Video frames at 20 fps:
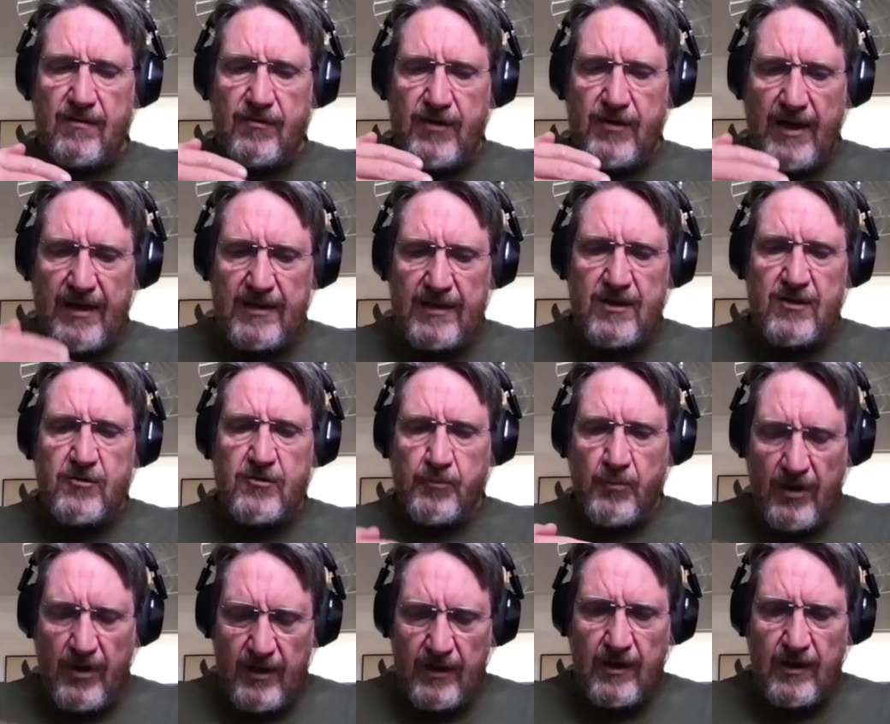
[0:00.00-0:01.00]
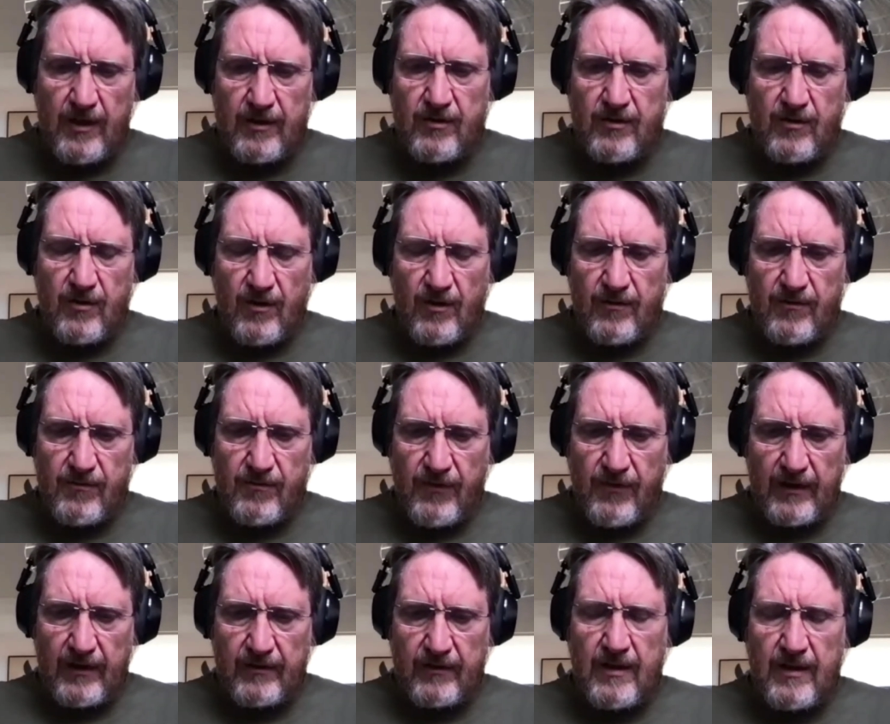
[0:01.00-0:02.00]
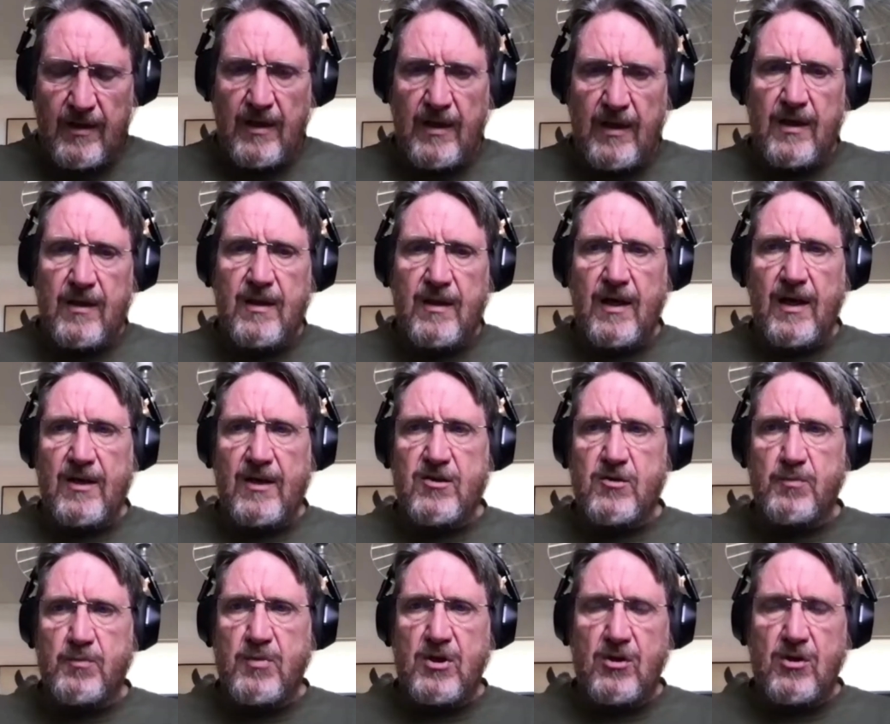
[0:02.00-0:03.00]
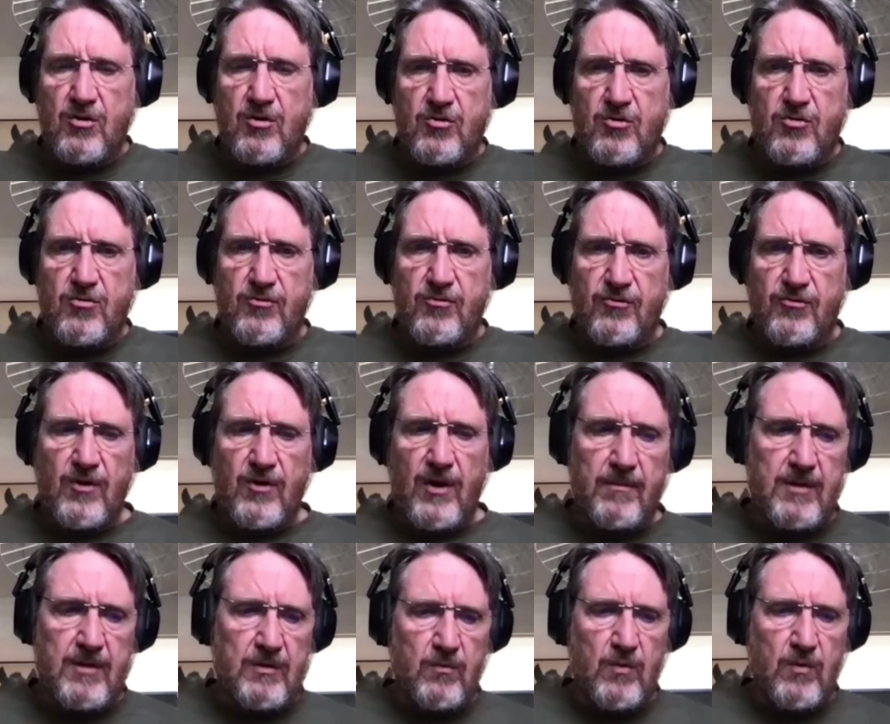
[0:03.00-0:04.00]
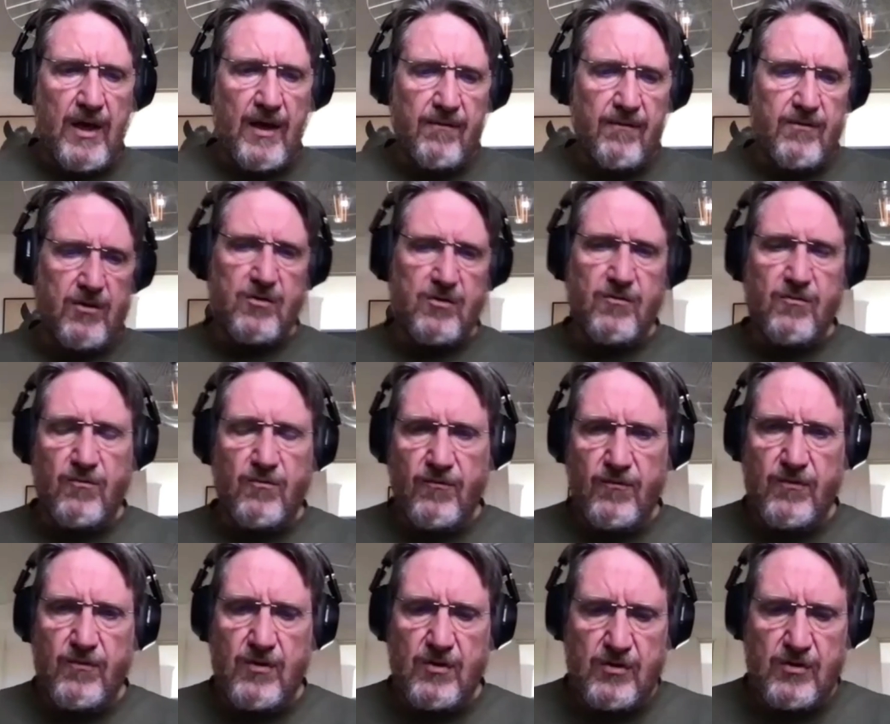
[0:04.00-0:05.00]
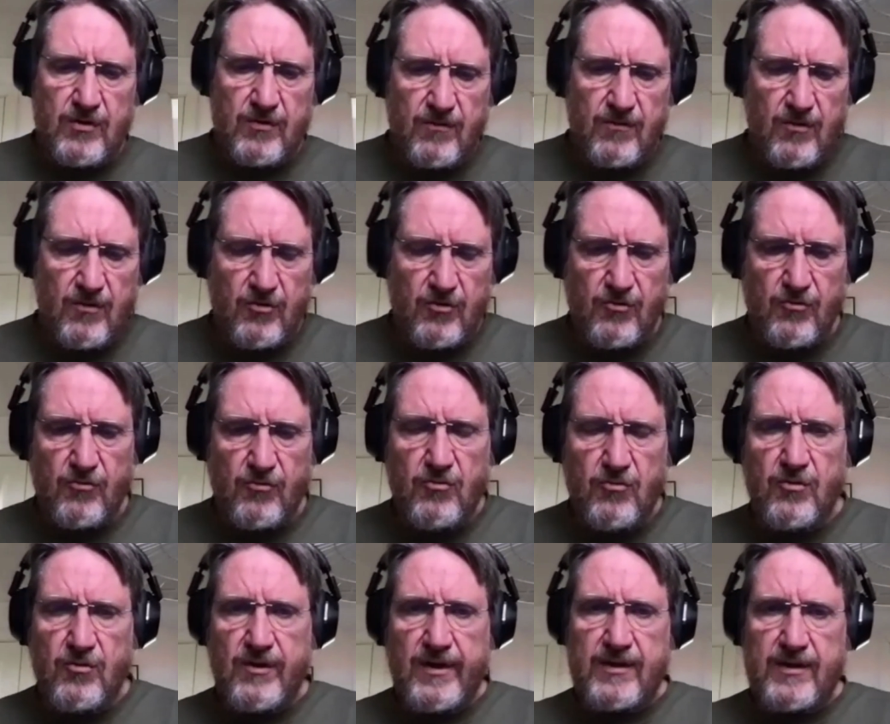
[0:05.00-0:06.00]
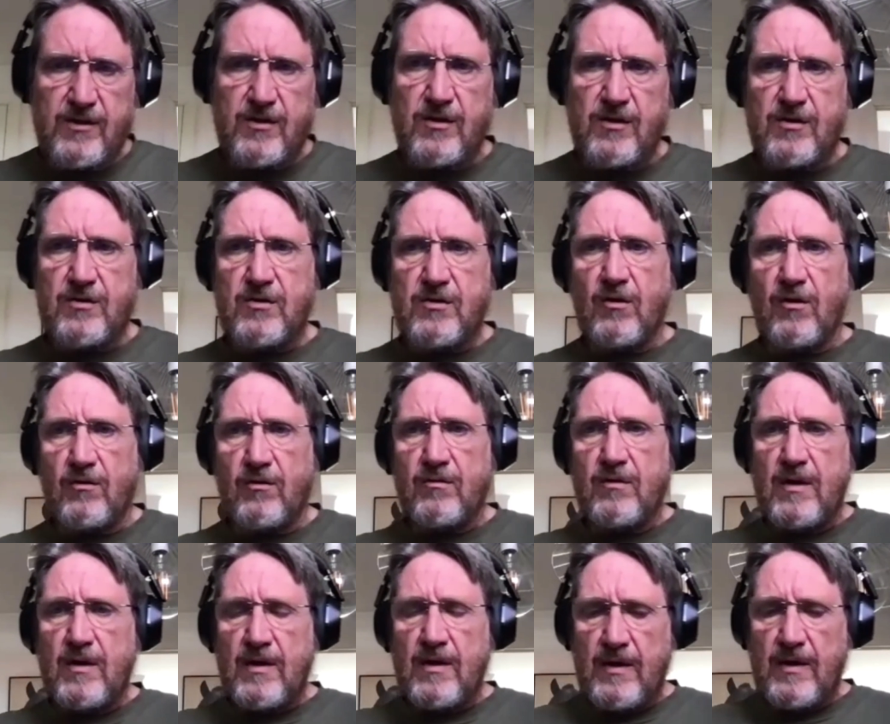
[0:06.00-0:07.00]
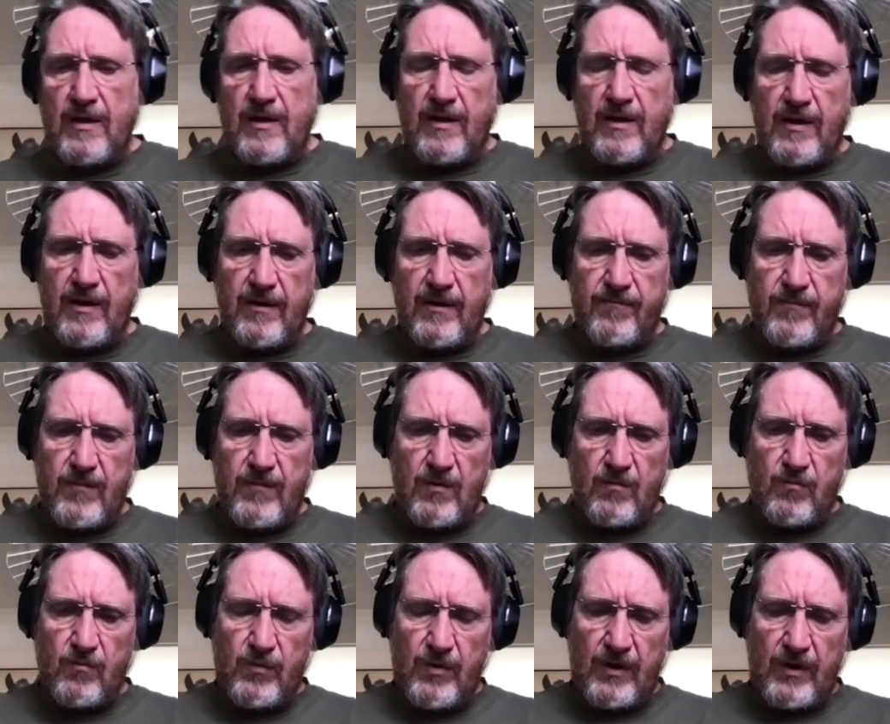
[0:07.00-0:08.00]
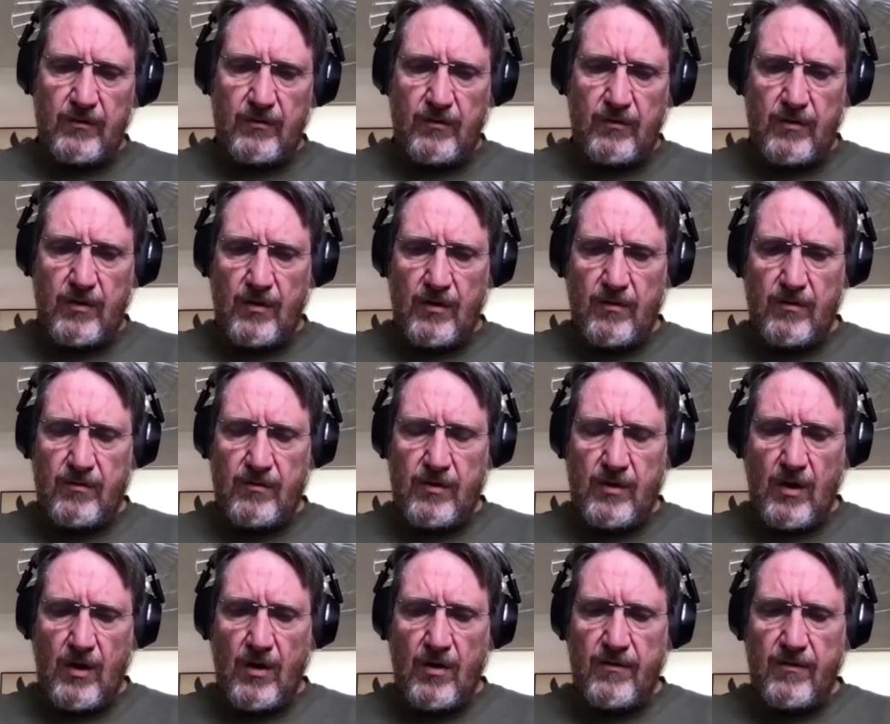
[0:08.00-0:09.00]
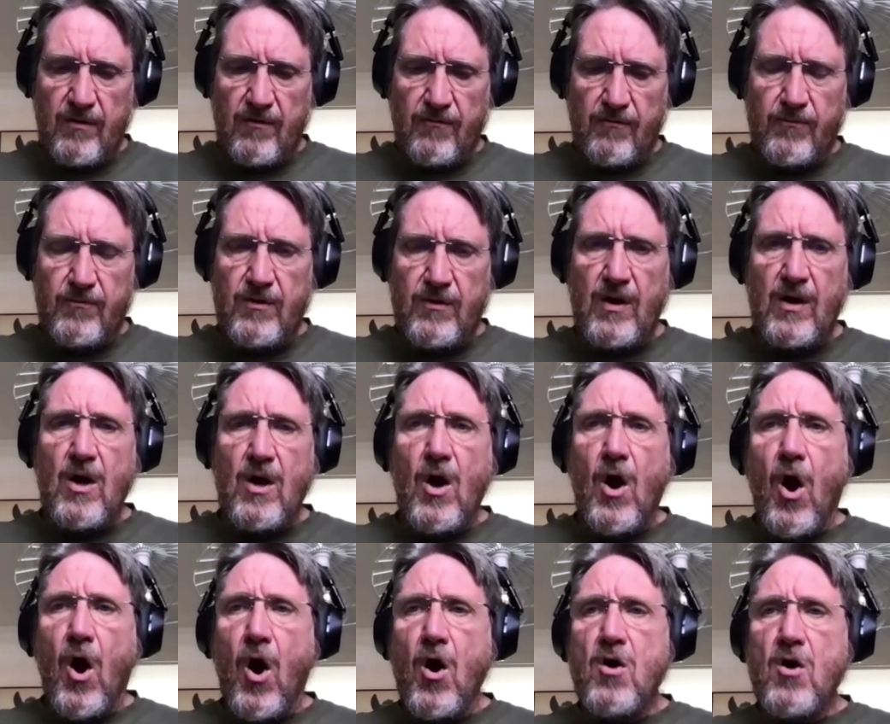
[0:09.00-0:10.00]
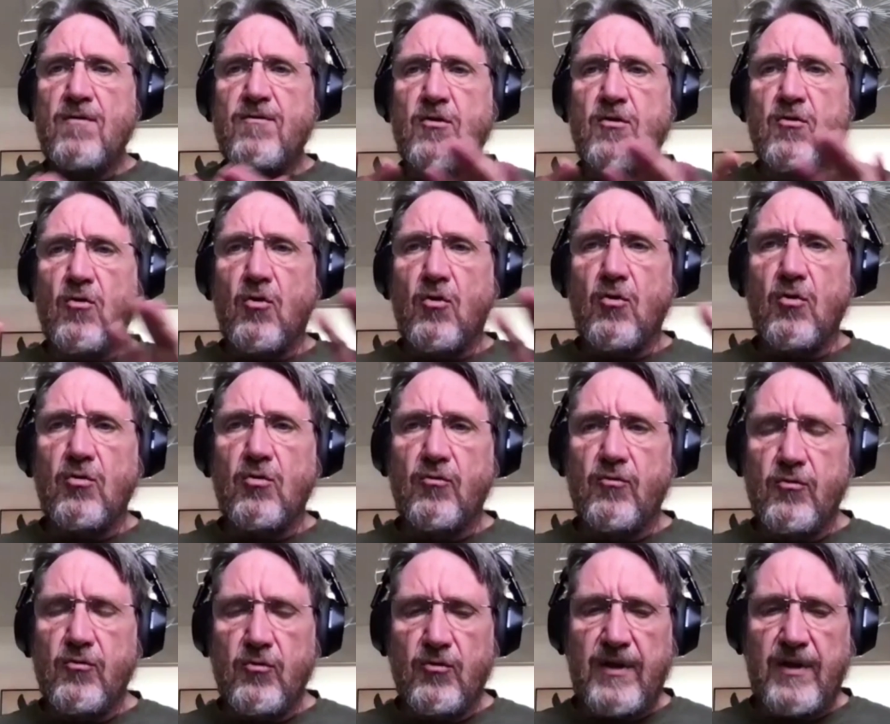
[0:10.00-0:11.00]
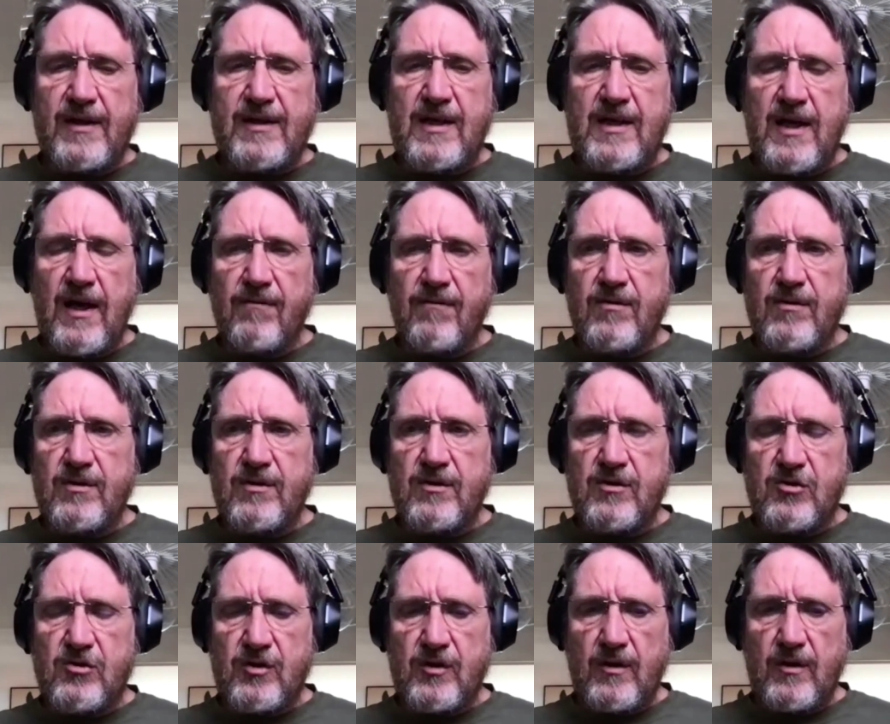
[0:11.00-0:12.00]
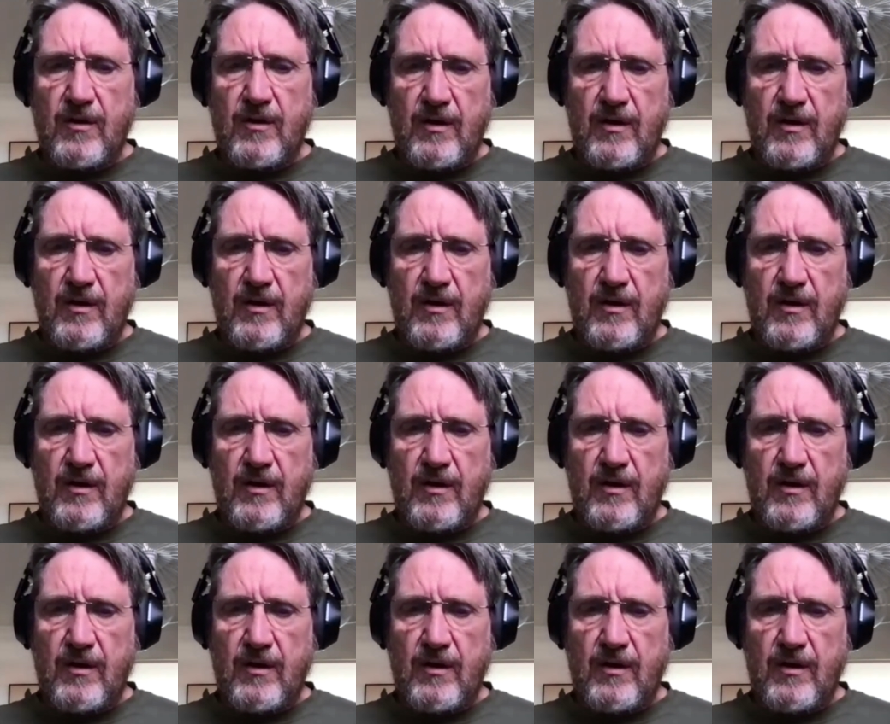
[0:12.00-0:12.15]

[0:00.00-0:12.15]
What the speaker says: that is predicated on the fact that I speak the truth. I mean, we have this rule that says, that the overall rule that governs